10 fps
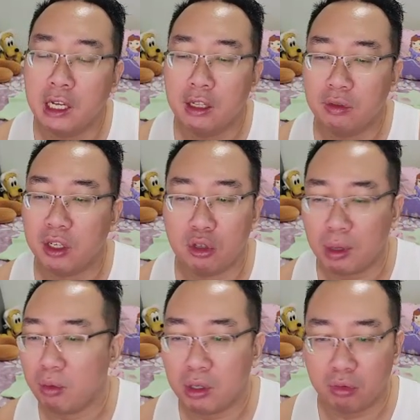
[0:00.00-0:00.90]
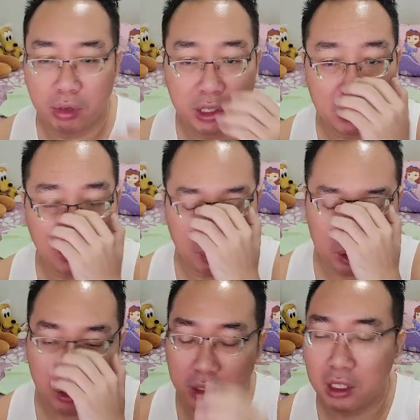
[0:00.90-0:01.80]
Then you might want to really skip it.
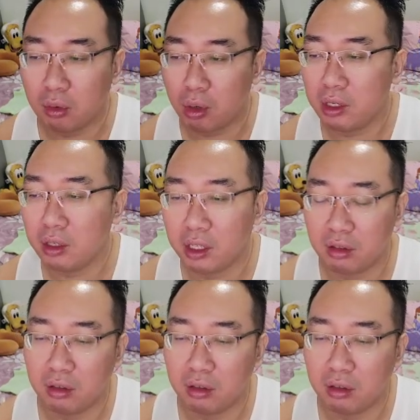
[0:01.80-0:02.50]
So I think the one that